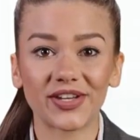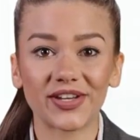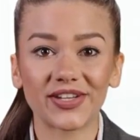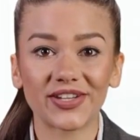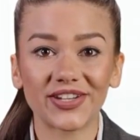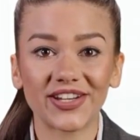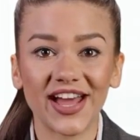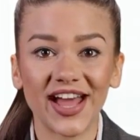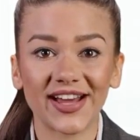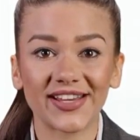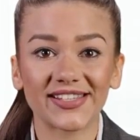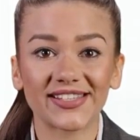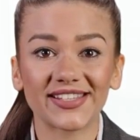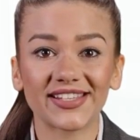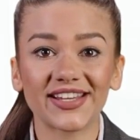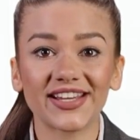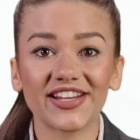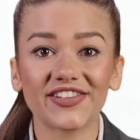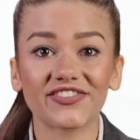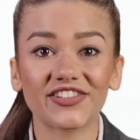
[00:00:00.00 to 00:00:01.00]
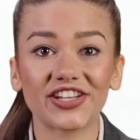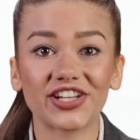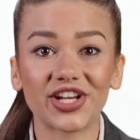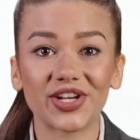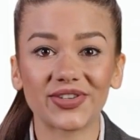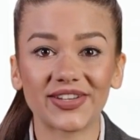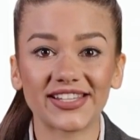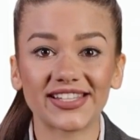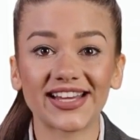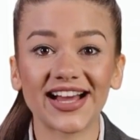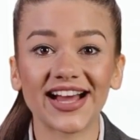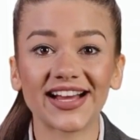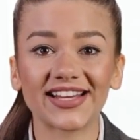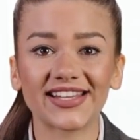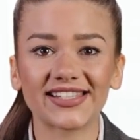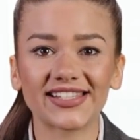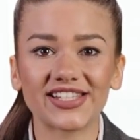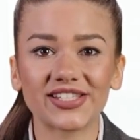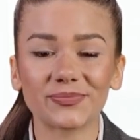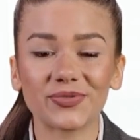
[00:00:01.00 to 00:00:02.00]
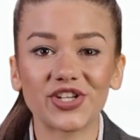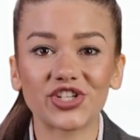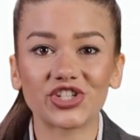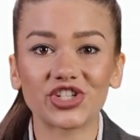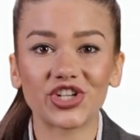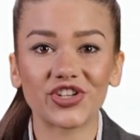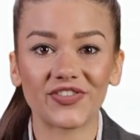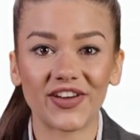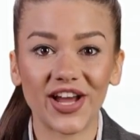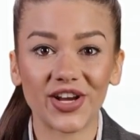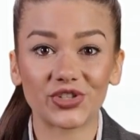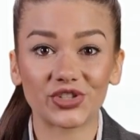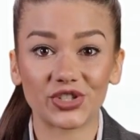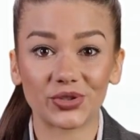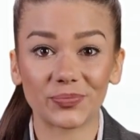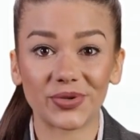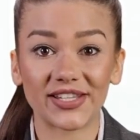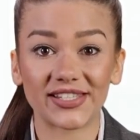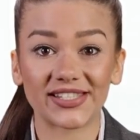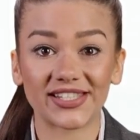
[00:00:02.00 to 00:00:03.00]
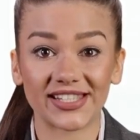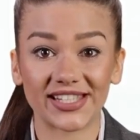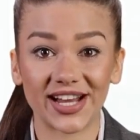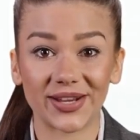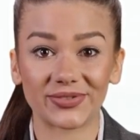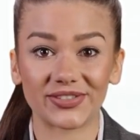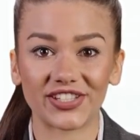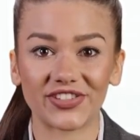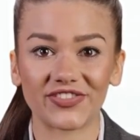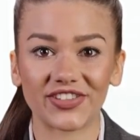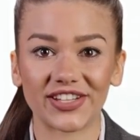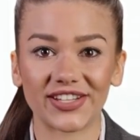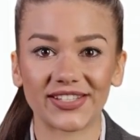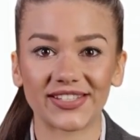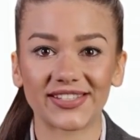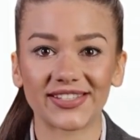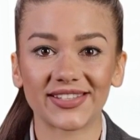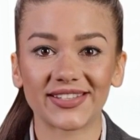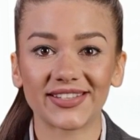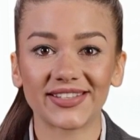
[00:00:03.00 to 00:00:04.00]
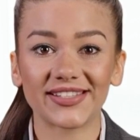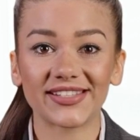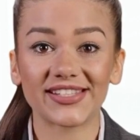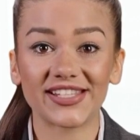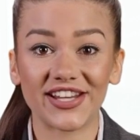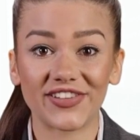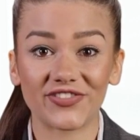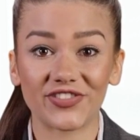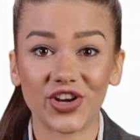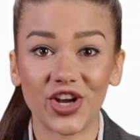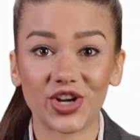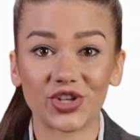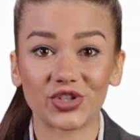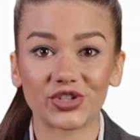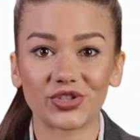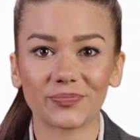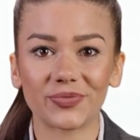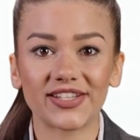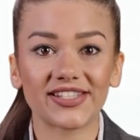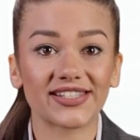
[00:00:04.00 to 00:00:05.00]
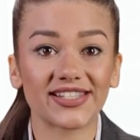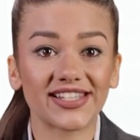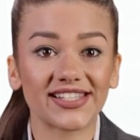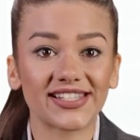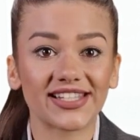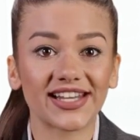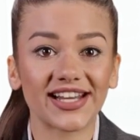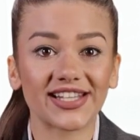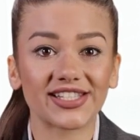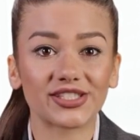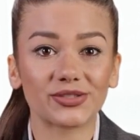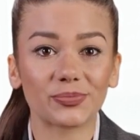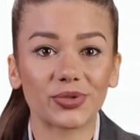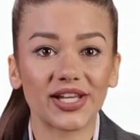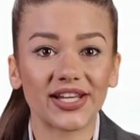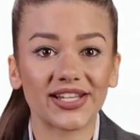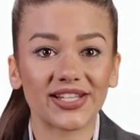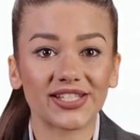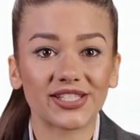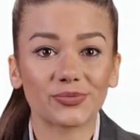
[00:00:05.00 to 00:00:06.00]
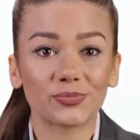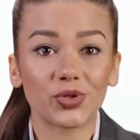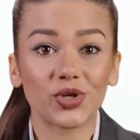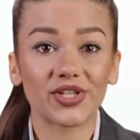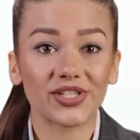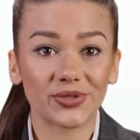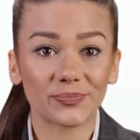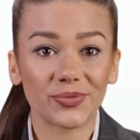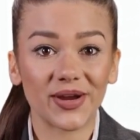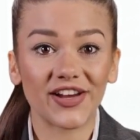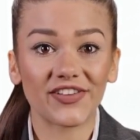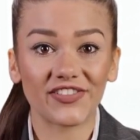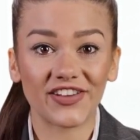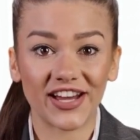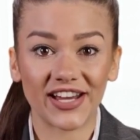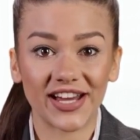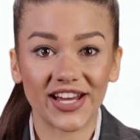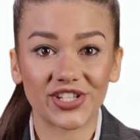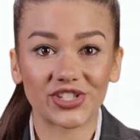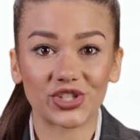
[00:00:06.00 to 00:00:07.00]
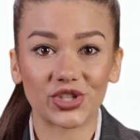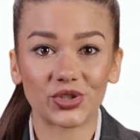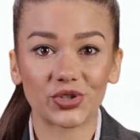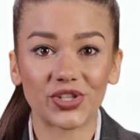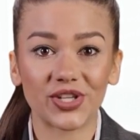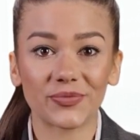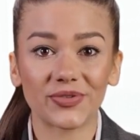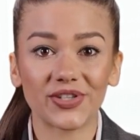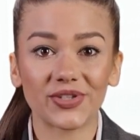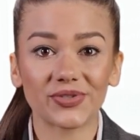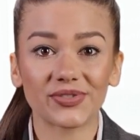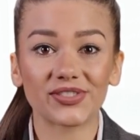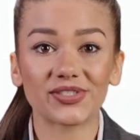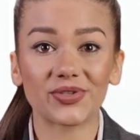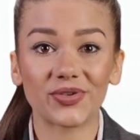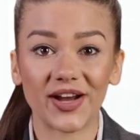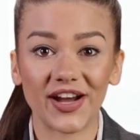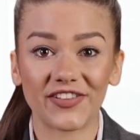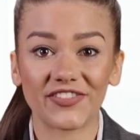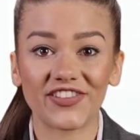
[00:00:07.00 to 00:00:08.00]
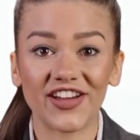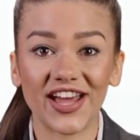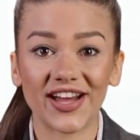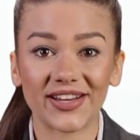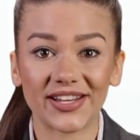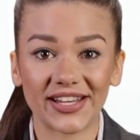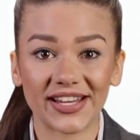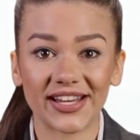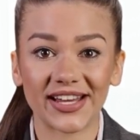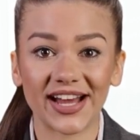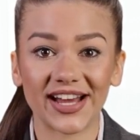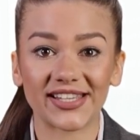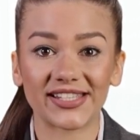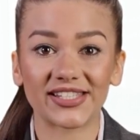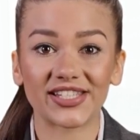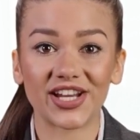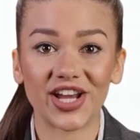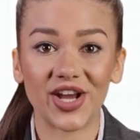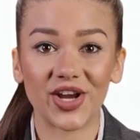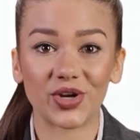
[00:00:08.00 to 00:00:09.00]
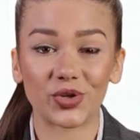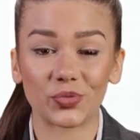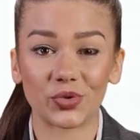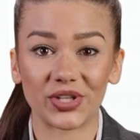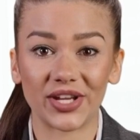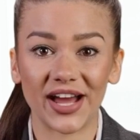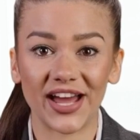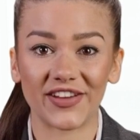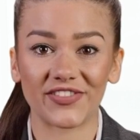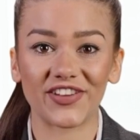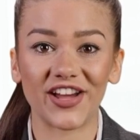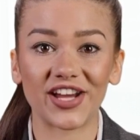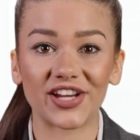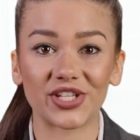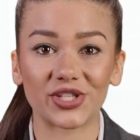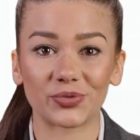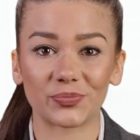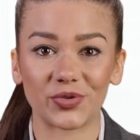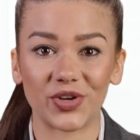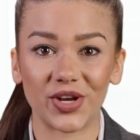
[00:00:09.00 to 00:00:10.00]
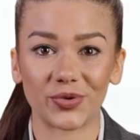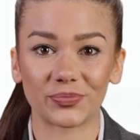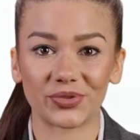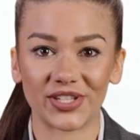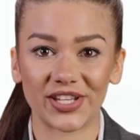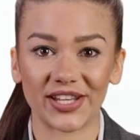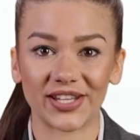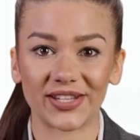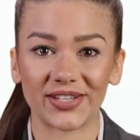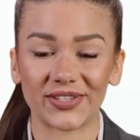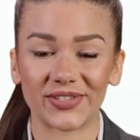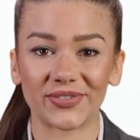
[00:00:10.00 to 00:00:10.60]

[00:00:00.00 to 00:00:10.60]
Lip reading: Thus, if you notice any suspicion around your business activities, safeguard your business against being exploited by financial criminals by filing an STR with FIU promptly.